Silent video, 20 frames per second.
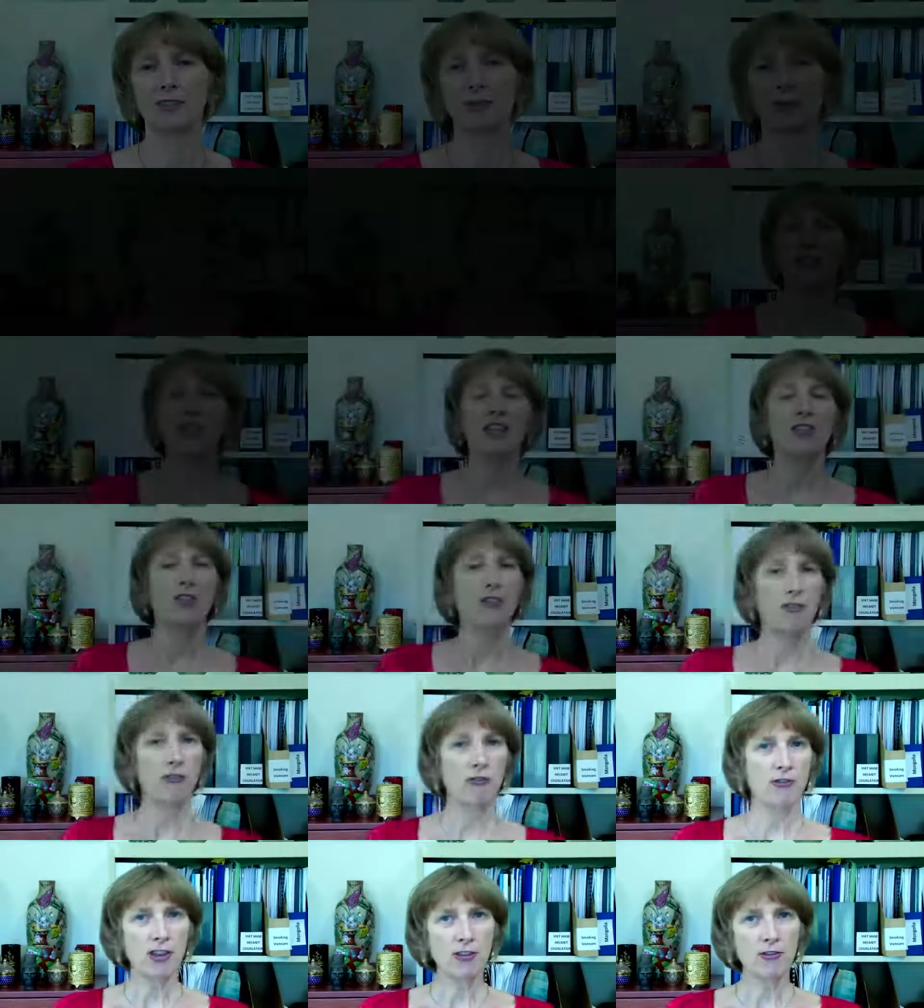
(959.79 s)
And then the
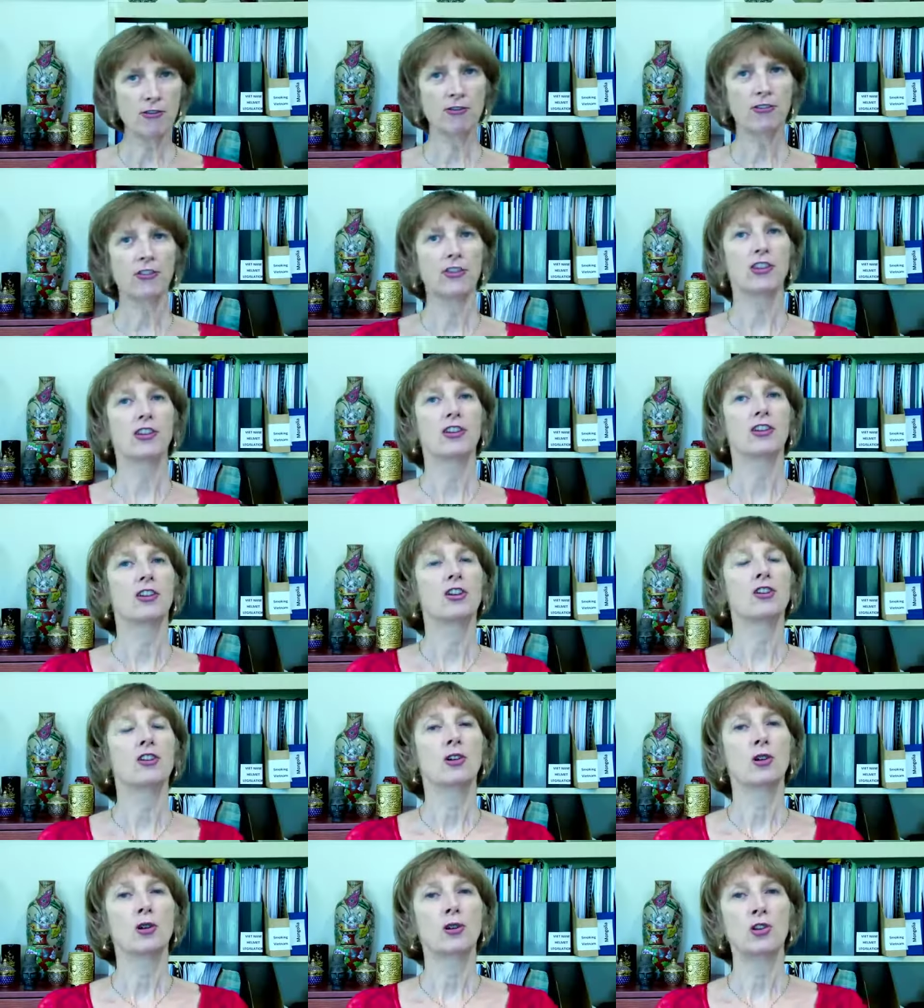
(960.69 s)
fifth
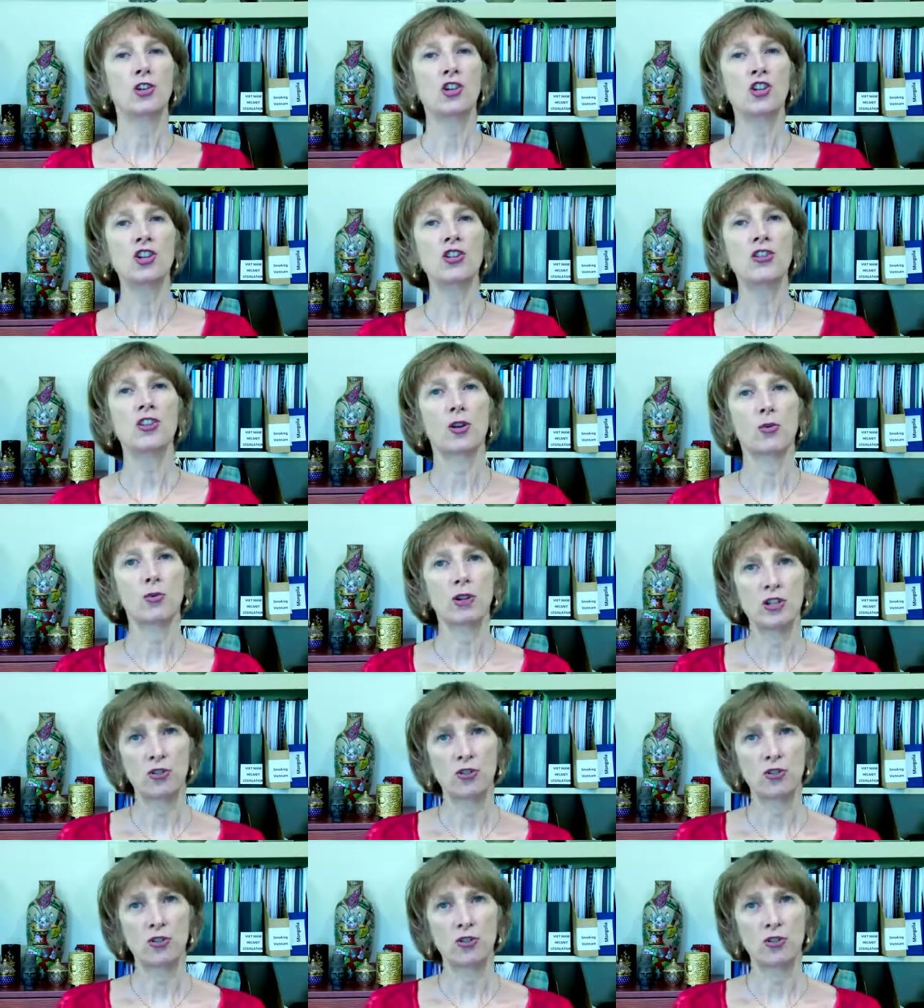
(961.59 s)
conclusion that we